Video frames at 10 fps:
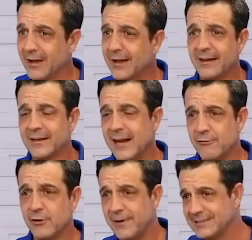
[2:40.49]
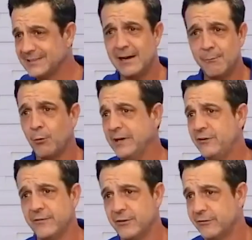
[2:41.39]
Leandro, if I tell you I'm gonna meet
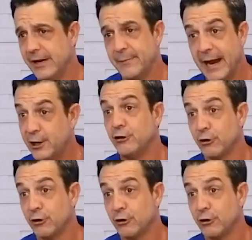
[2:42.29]
you at the gym and I know you're